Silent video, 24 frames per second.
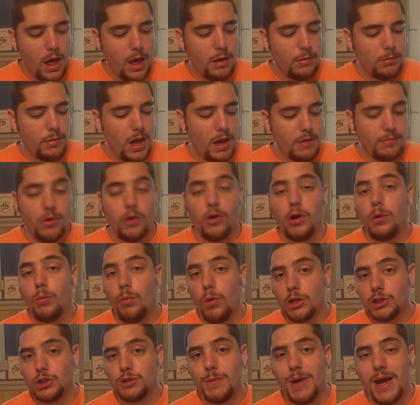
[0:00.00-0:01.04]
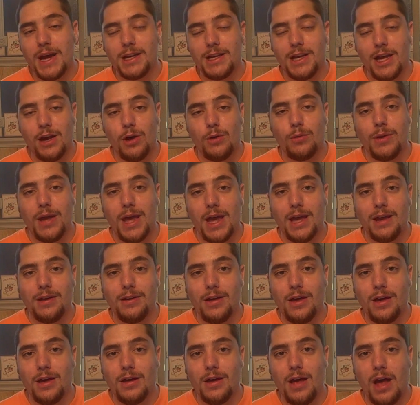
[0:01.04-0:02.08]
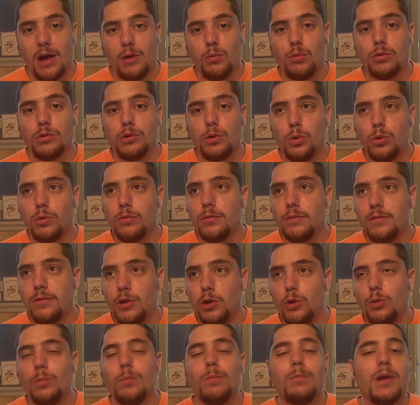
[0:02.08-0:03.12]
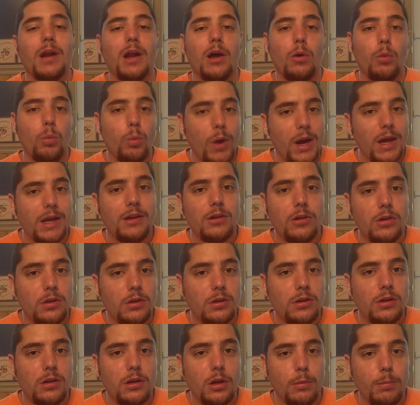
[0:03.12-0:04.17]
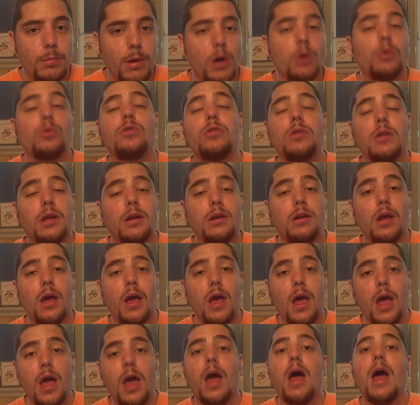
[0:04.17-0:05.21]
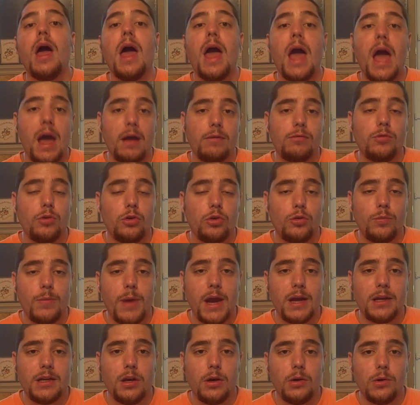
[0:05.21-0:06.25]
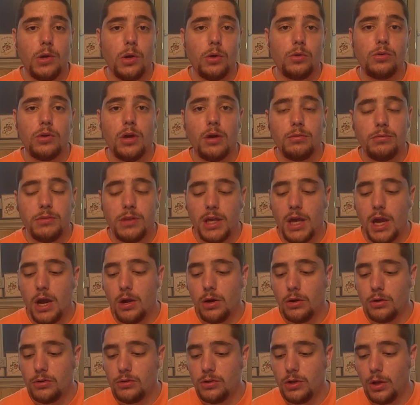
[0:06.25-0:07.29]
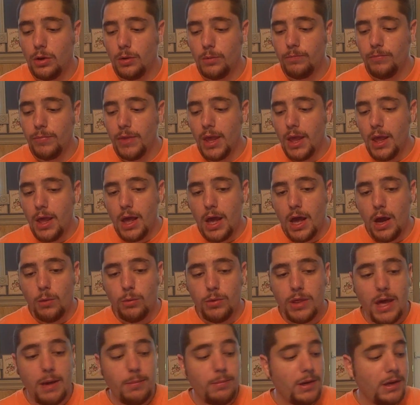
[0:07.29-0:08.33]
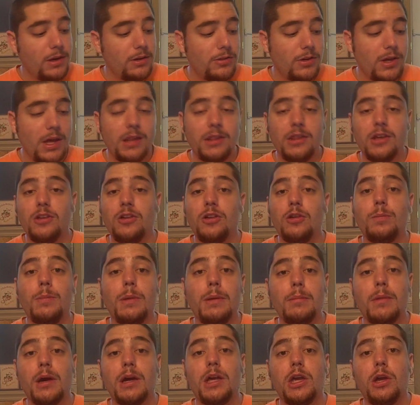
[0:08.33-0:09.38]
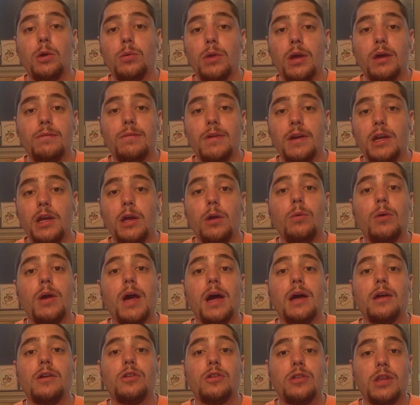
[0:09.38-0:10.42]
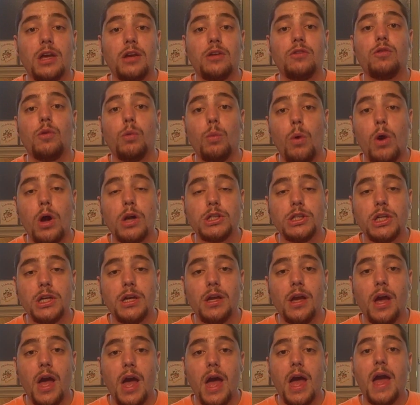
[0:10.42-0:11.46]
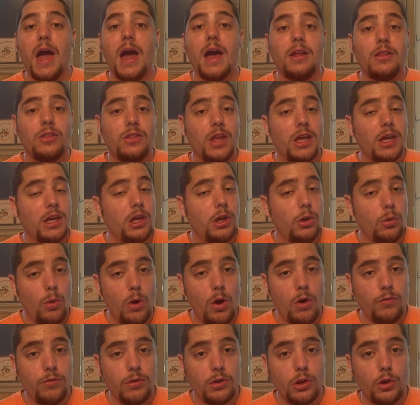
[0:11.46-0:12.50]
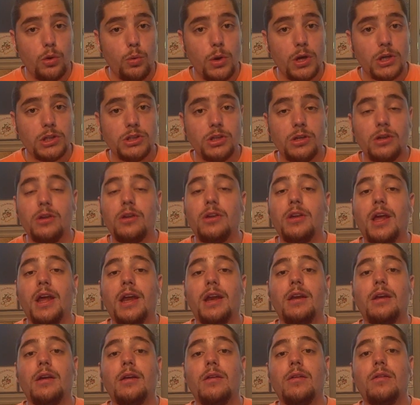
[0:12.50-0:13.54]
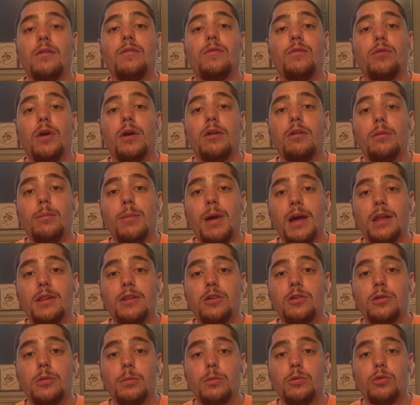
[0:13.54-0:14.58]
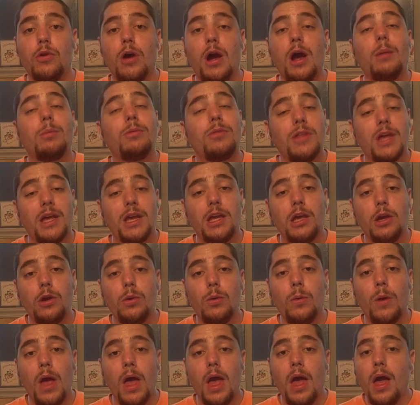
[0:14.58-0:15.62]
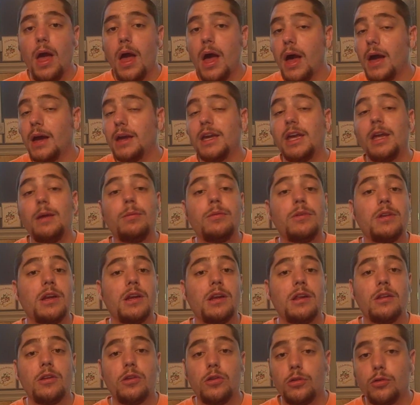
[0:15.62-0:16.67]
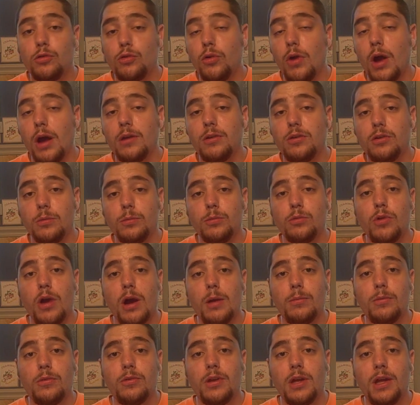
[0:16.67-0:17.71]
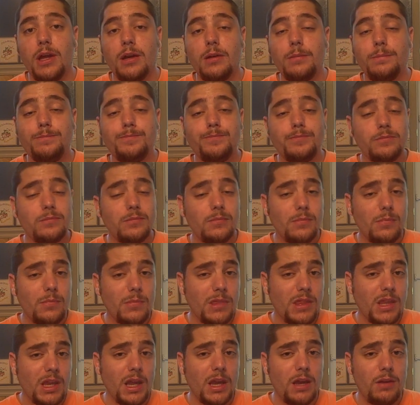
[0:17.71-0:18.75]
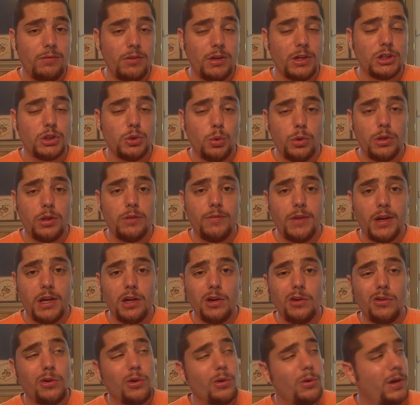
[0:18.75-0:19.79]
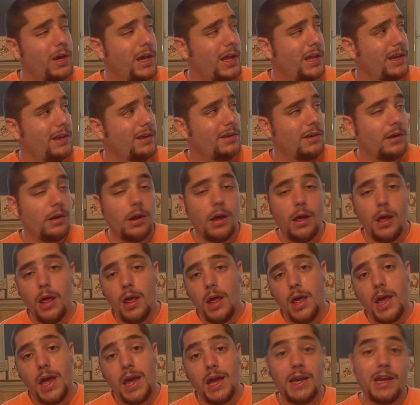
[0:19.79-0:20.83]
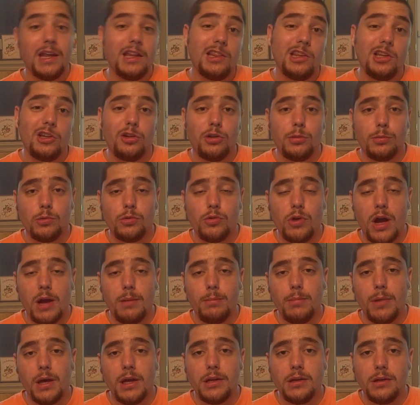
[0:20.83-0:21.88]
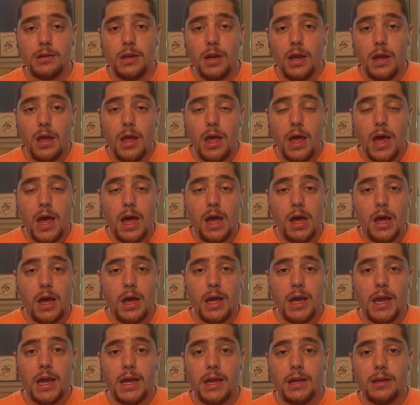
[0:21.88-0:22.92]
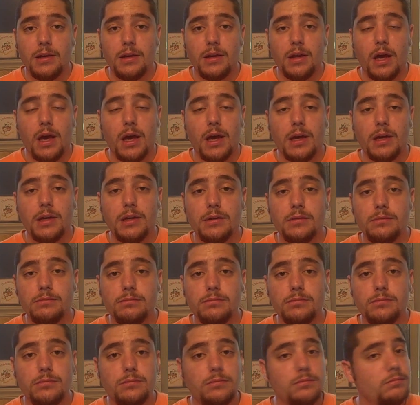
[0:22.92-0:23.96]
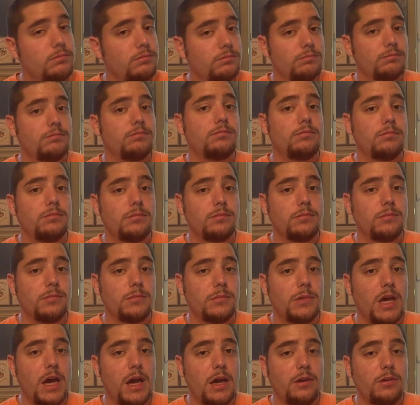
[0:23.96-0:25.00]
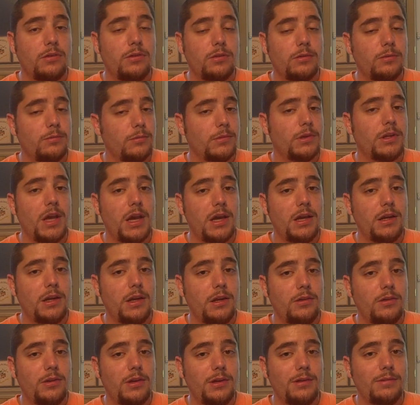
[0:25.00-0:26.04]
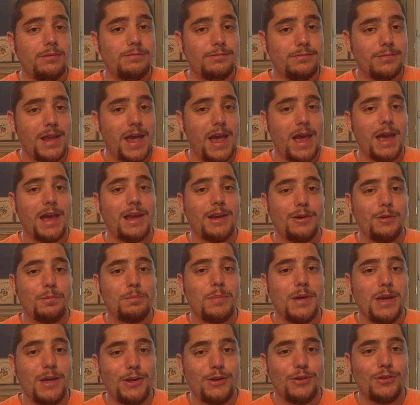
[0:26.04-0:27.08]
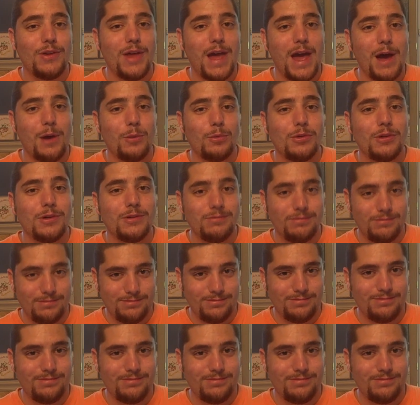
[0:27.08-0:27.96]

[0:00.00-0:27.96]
Um, I've already watched SmackDown, and uh, I will do a review, but I'll wait to post it after SmackDown goes off the air. So, uh, with that being said, this has been my Q&A video, guys. Thanks for watching, and thank you all for the questions, and for everybody that subscribed, thank you. Uh, keep sending subscribers in. If you enjoyed the video, go ahead and, and hit the subscribe button. Uh, and, uh, guys, take it easy, and peace out.